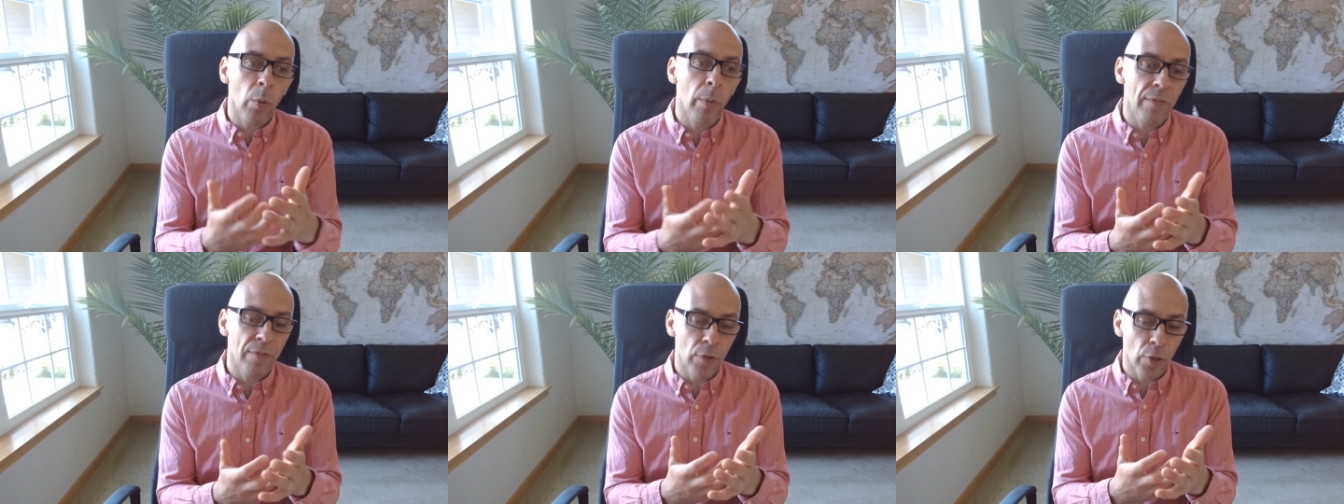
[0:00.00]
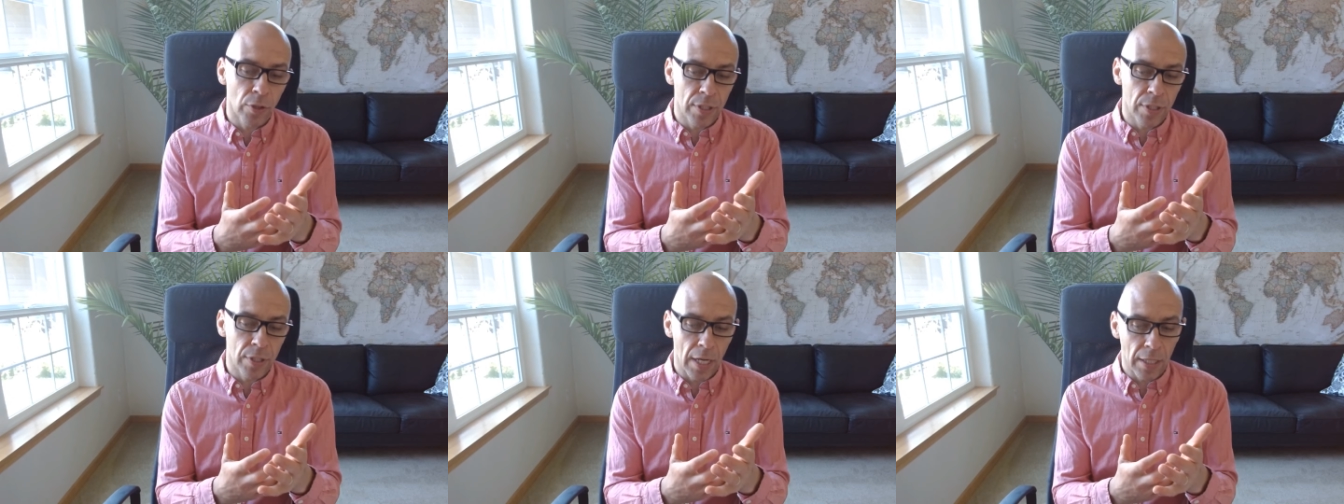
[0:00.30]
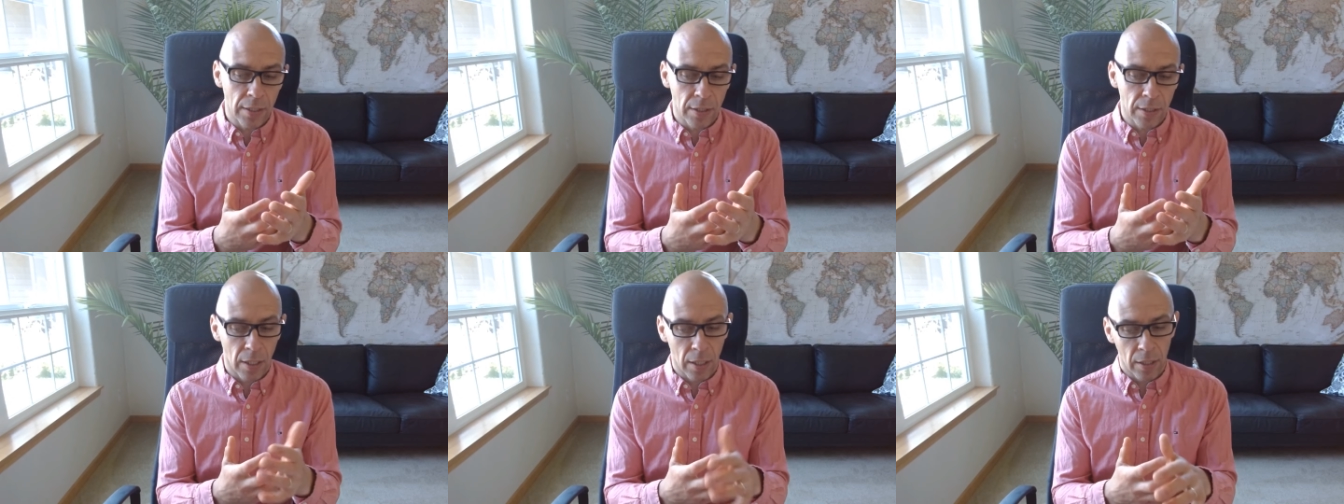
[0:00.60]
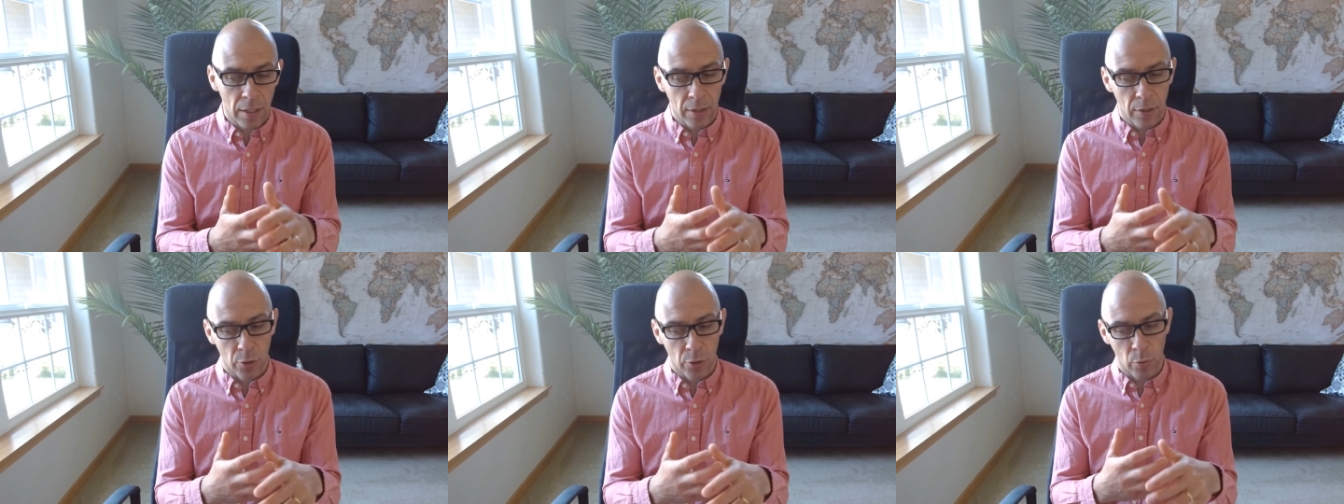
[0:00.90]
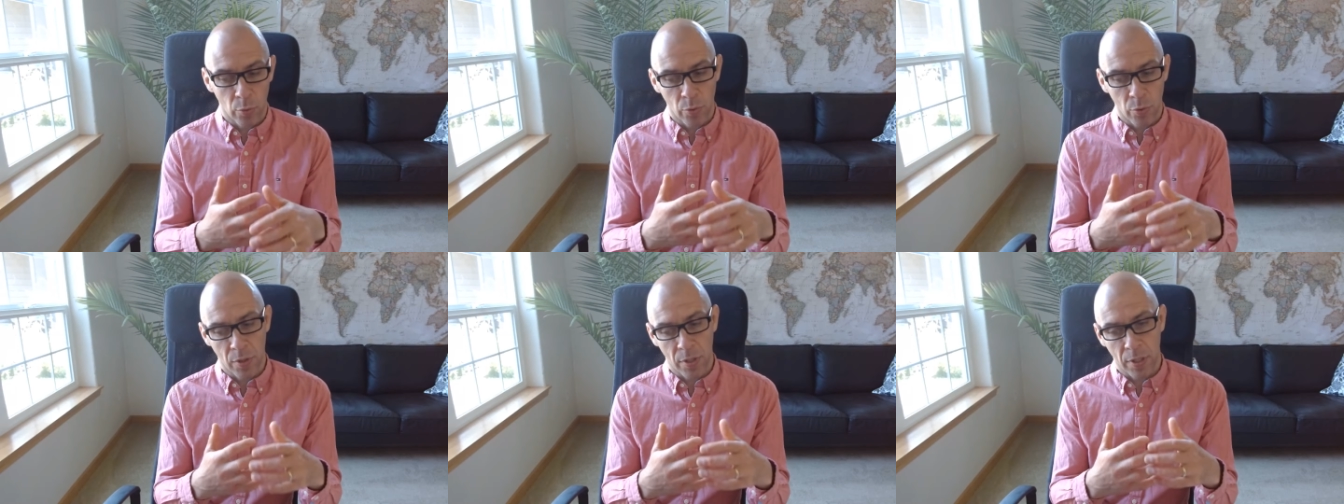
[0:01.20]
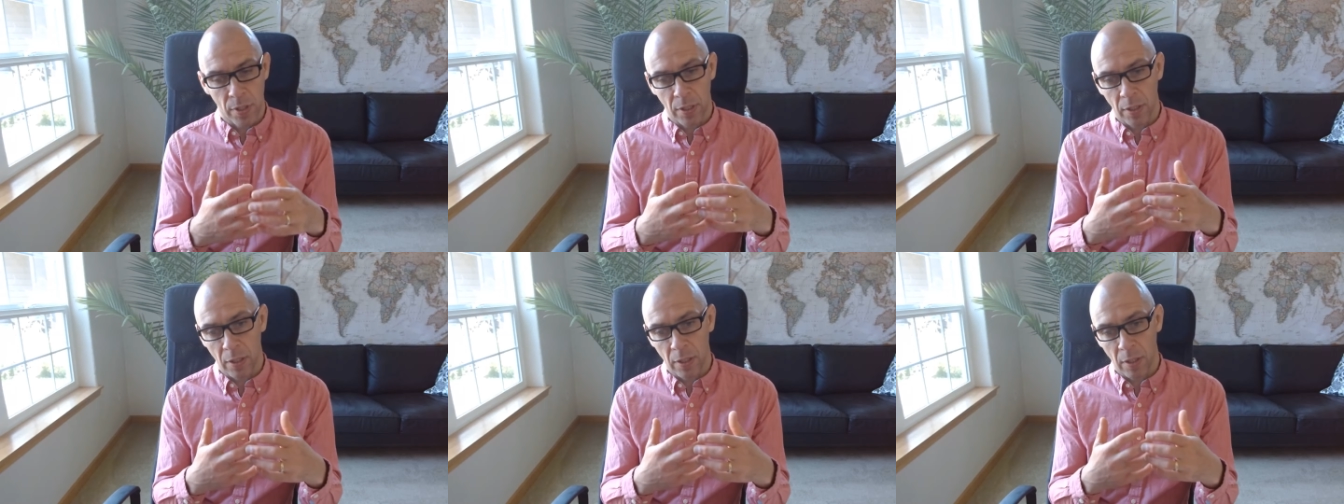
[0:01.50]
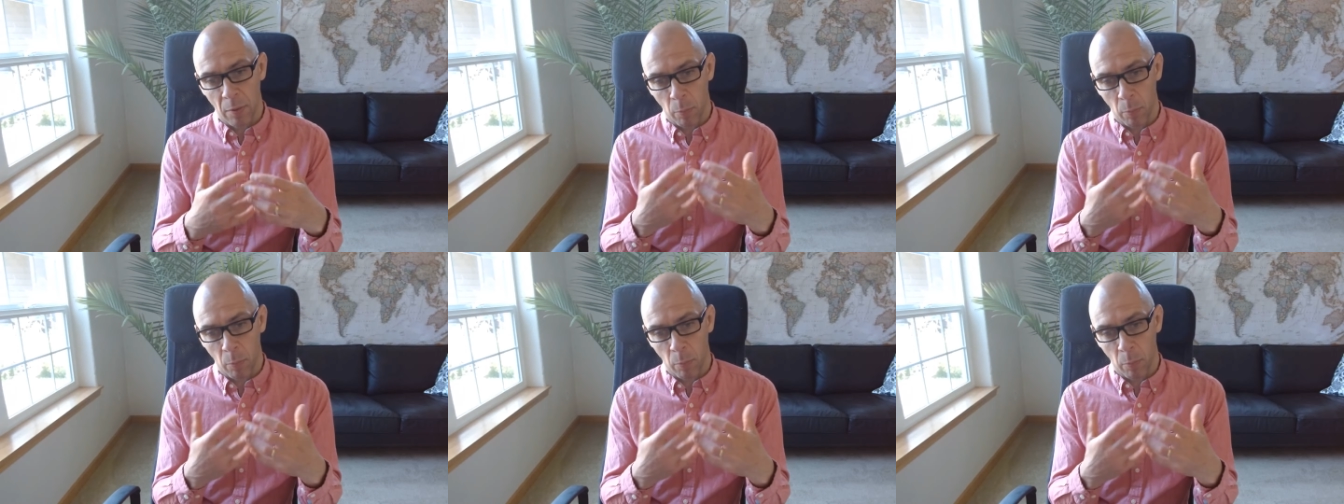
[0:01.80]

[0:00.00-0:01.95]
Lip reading: with your data using